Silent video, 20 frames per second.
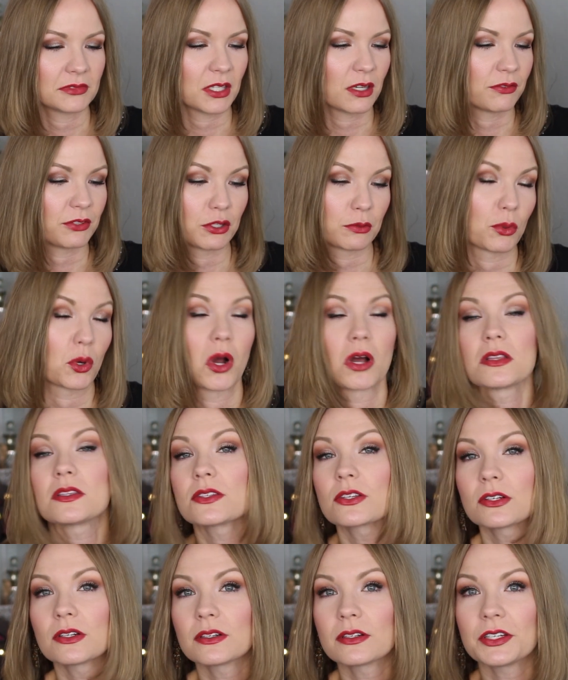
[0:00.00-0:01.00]
of your
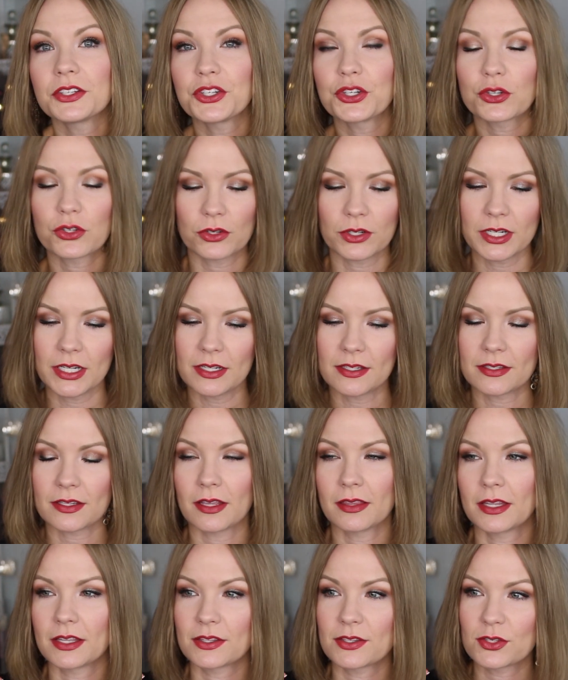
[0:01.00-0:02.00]
bronzer in your crease,
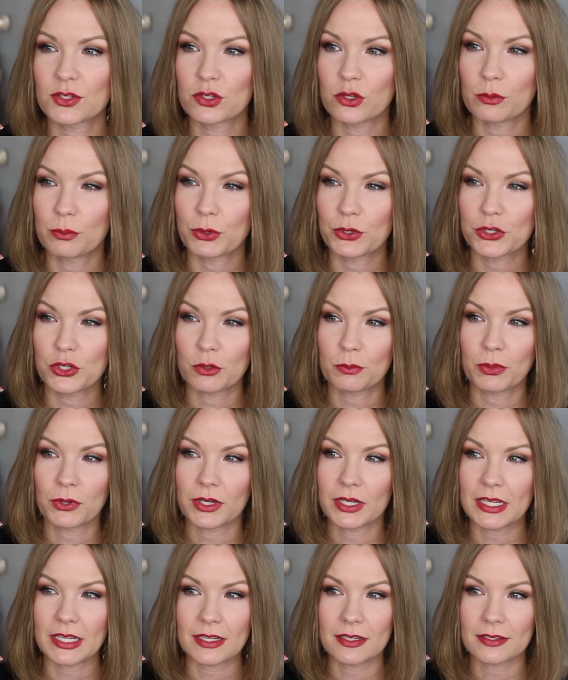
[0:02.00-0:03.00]
and then super
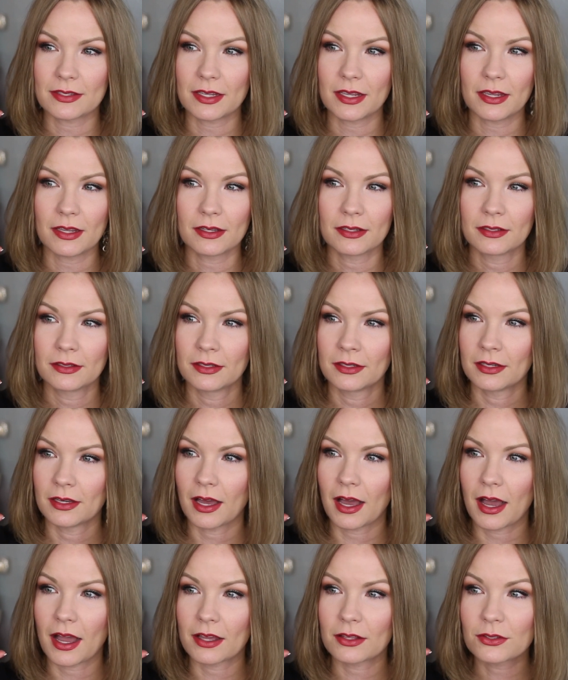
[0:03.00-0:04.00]
duper easy
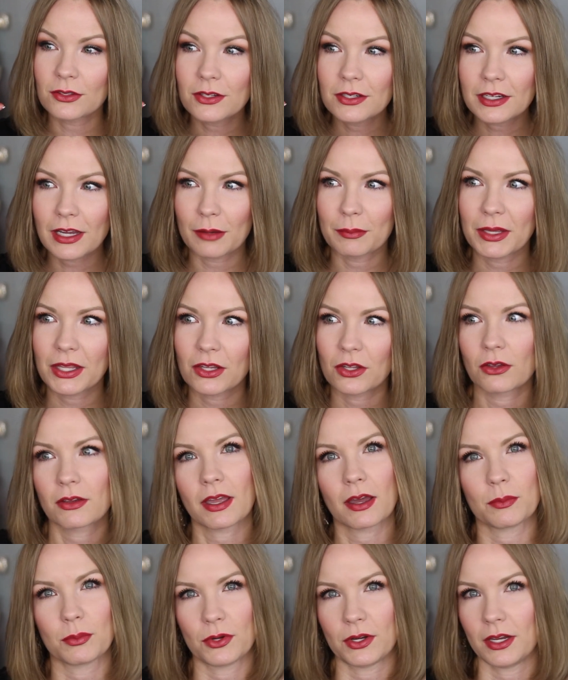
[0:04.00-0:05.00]
eye look. I mean,
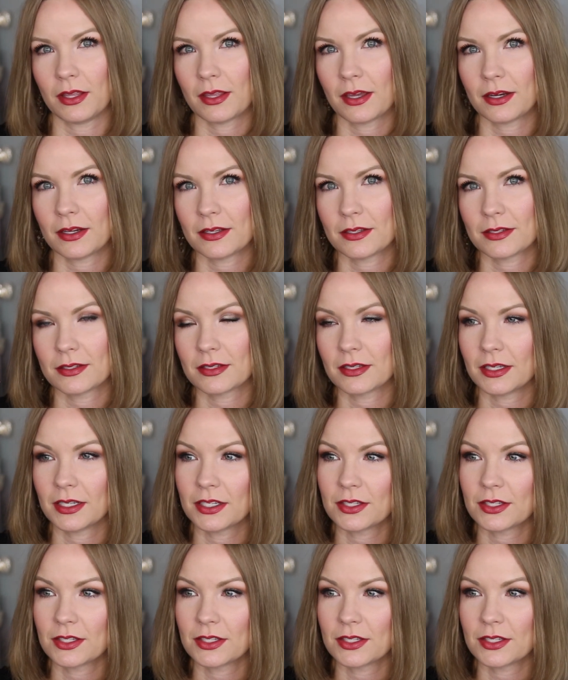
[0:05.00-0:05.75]
look how pretty that is.